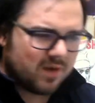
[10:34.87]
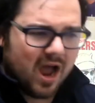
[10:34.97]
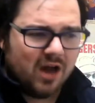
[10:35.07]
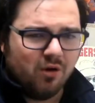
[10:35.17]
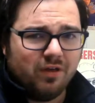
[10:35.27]

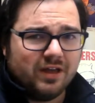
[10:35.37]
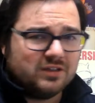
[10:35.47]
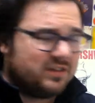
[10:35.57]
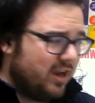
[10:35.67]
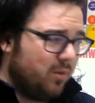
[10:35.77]
I don't think
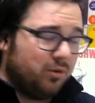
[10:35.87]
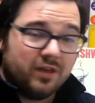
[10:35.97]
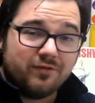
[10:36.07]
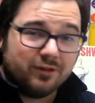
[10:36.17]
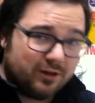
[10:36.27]
it's terrible.
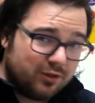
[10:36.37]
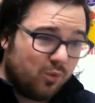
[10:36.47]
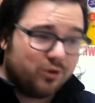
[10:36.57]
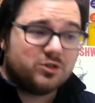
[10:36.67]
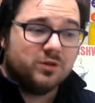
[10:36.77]
Definitely not the
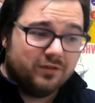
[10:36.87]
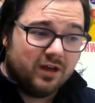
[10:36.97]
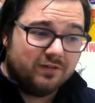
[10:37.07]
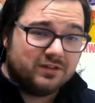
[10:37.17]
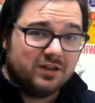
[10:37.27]
worst movie
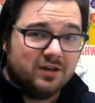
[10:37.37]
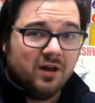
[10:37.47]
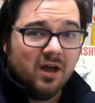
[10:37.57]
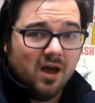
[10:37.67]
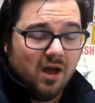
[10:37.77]
I've
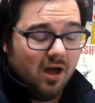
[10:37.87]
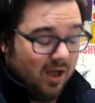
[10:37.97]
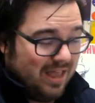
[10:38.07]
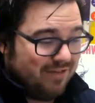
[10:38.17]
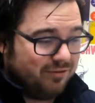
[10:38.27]
seen,
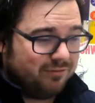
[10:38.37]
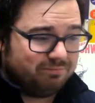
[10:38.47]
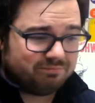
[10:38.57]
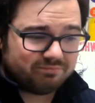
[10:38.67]
even